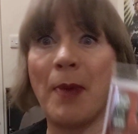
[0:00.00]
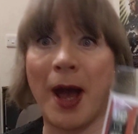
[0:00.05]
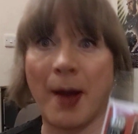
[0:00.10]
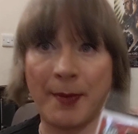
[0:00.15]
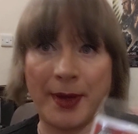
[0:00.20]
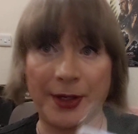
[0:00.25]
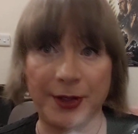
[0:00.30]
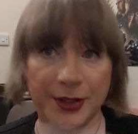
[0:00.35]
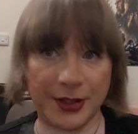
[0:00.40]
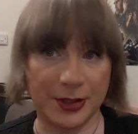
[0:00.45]

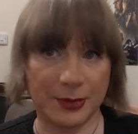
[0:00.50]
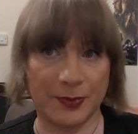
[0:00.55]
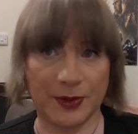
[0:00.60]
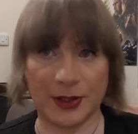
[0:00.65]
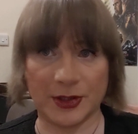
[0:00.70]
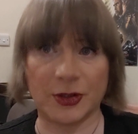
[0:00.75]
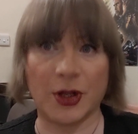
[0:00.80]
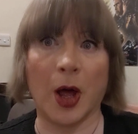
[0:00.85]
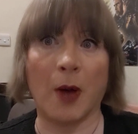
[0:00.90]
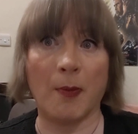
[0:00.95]
Batman does, but
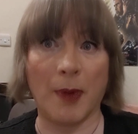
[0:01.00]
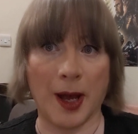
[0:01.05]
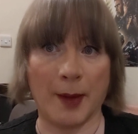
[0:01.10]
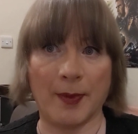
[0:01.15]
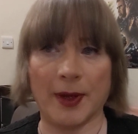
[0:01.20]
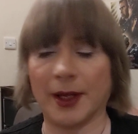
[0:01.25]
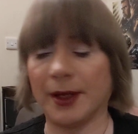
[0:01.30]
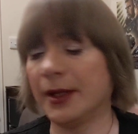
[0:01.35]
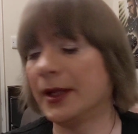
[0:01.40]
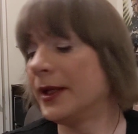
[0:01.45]
it's not
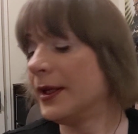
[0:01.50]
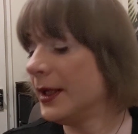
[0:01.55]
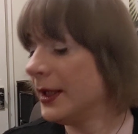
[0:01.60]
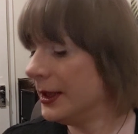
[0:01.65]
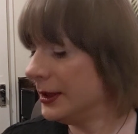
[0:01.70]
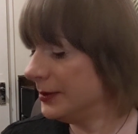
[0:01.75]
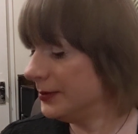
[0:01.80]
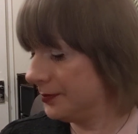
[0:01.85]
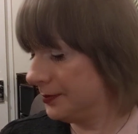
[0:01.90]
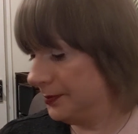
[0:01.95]
Batman.
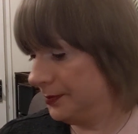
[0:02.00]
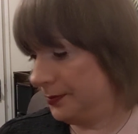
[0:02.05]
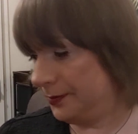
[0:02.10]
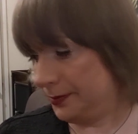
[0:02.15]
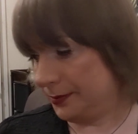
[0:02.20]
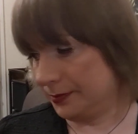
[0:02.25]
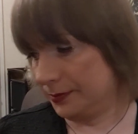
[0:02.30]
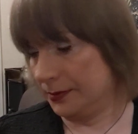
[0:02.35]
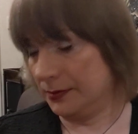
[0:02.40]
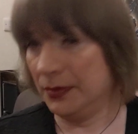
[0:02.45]

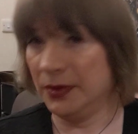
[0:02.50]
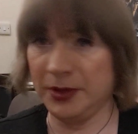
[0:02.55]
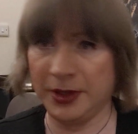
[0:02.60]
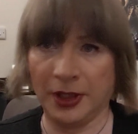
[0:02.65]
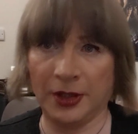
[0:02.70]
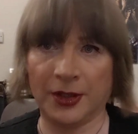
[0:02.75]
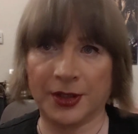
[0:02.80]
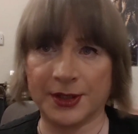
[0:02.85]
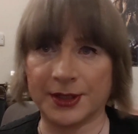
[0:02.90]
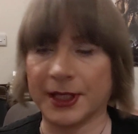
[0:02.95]

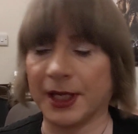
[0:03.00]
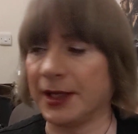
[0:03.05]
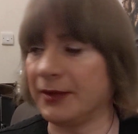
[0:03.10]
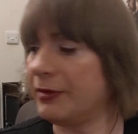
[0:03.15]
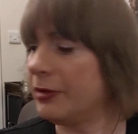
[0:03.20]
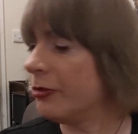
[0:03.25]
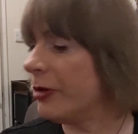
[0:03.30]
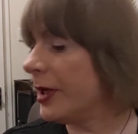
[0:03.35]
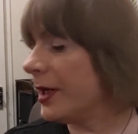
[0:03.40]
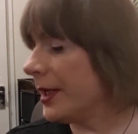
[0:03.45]
You'll understand
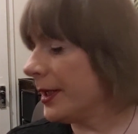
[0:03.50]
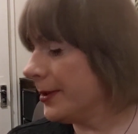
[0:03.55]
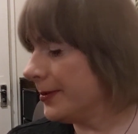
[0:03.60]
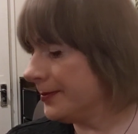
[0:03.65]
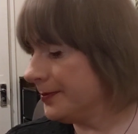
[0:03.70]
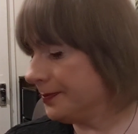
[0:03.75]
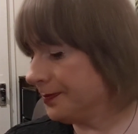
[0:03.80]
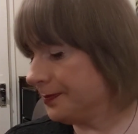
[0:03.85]
if you read it.